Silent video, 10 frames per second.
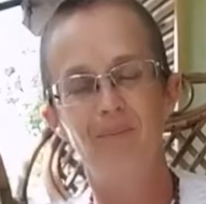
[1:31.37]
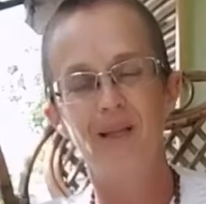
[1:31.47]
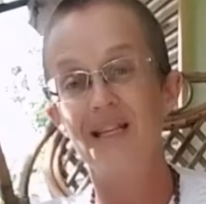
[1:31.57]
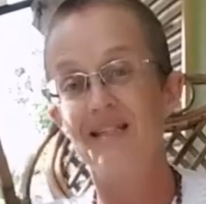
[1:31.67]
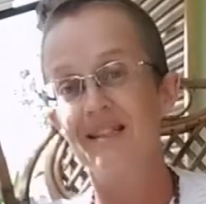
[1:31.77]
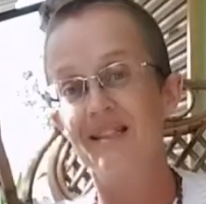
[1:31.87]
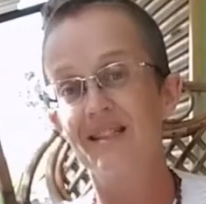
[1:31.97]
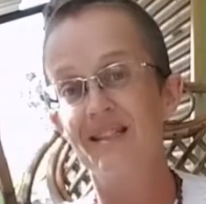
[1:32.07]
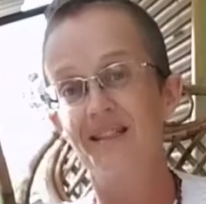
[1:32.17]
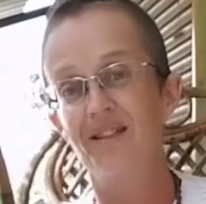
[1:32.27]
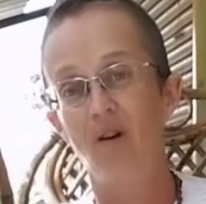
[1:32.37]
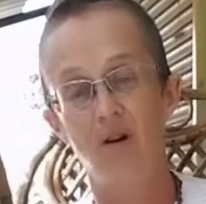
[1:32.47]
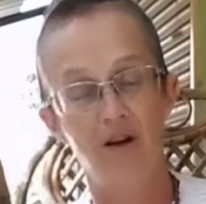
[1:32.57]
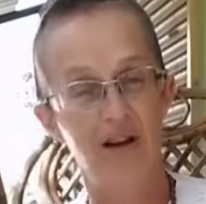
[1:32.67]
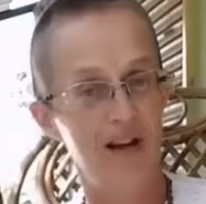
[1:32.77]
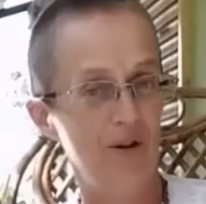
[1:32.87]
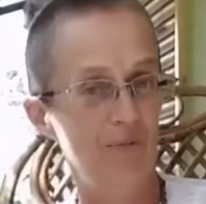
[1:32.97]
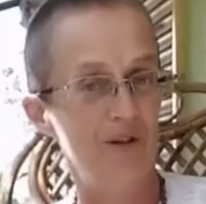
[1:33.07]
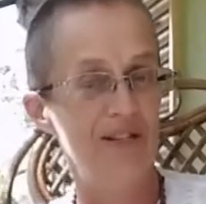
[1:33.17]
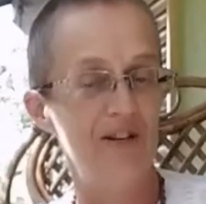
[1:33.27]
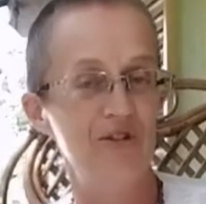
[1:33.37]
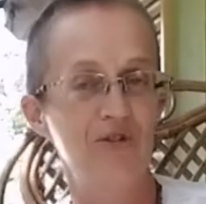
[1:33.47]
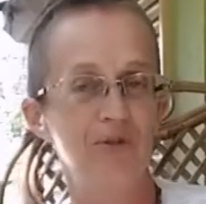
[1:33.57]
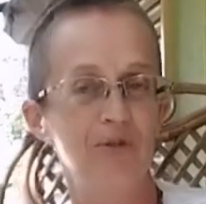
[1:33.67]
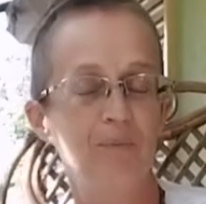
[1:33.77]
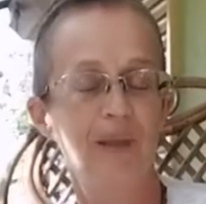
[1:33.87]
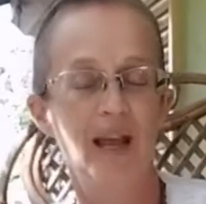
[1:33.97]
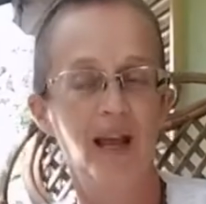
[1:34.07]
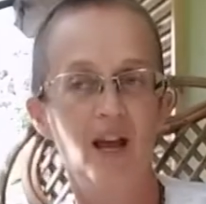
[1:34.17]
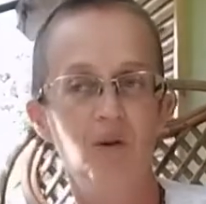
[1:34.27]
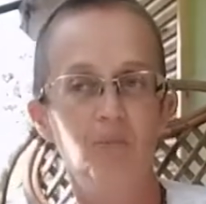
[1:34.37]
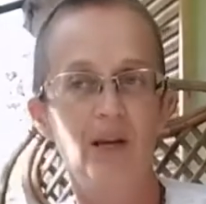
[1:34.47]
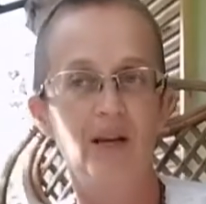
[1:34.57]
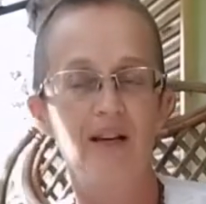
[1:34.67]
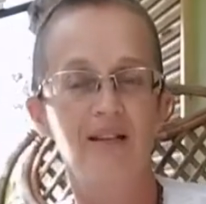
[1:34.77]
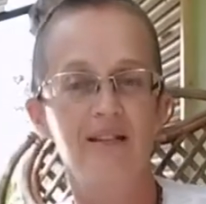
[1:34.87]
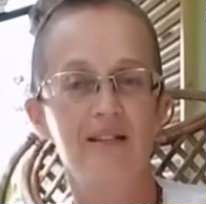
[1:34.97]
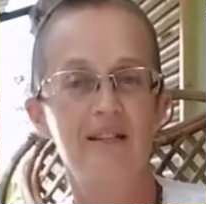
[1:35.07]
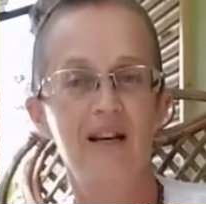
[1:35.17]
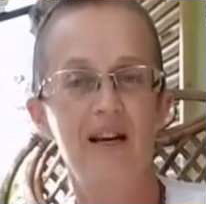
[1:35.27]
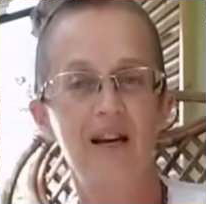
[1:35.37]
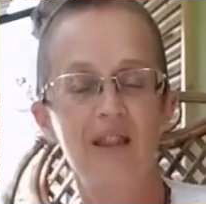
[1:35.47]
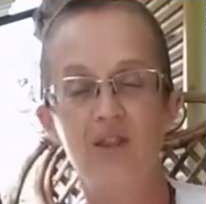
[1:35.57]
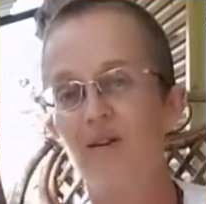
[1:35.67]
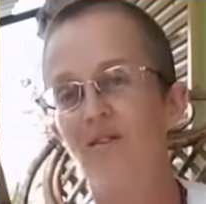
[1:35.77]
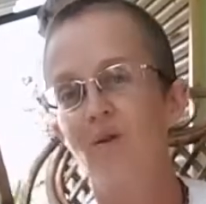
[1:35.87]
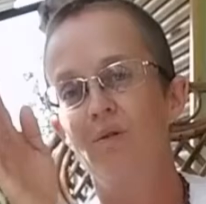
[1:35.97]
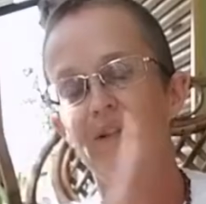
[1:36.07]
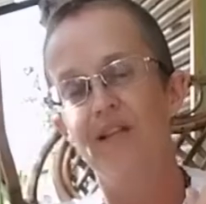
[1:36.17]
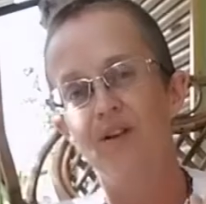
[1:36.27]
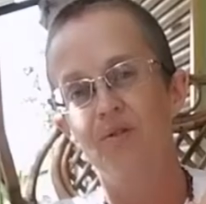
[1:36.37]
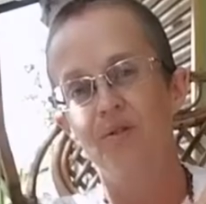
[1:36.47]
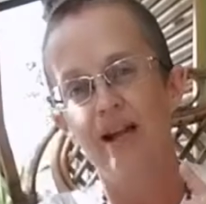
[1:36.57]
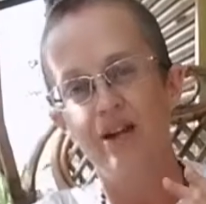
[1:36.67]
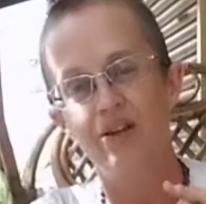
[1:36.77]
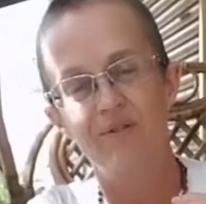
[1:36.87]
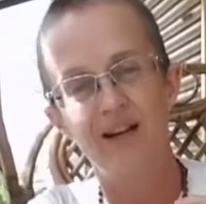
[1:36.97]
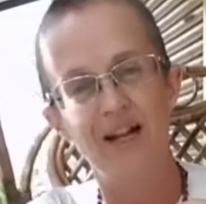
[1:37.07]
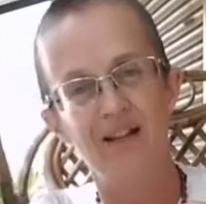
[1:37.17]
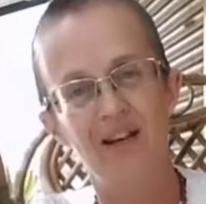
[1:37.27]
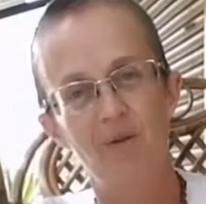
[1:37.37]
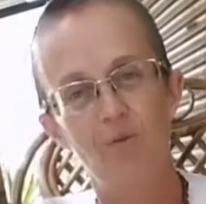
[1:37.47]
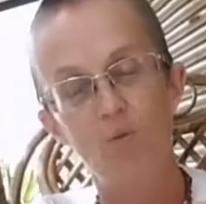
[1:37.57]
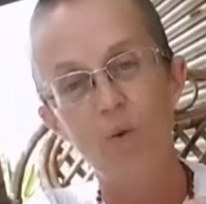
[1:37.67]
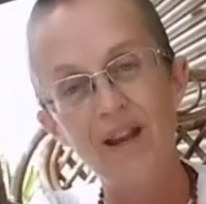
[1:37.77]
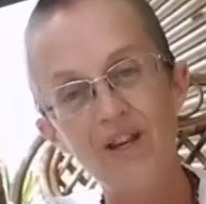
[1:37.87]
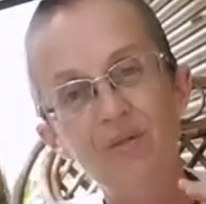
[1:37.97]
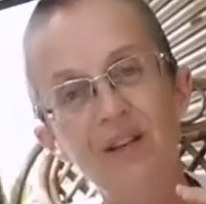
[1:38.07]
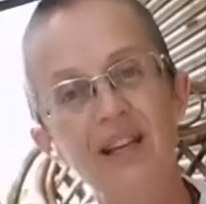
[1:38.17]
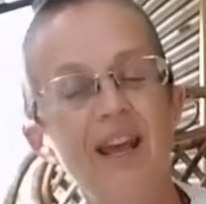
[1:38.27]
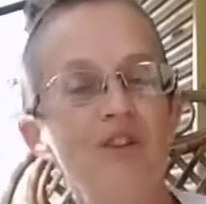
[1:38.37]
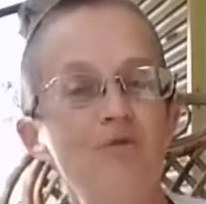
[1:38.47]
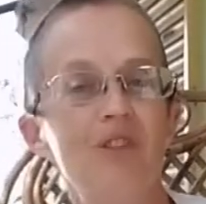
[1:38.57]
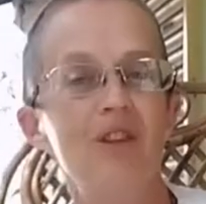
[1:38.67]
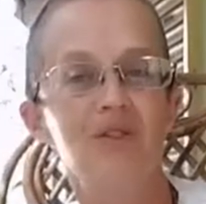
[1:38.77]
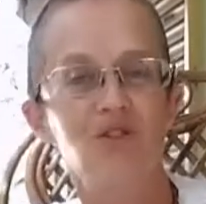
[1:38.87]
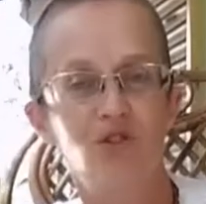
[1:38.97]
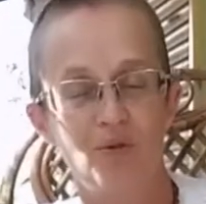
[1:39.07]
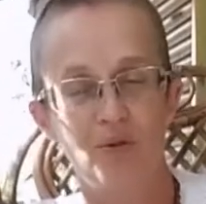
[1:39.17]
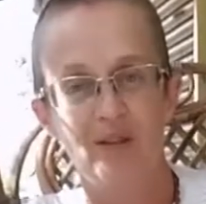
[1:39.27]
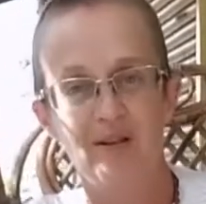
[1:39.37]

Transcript: this is not 100% true, because thoughts only create your reality when you engage with them as truth.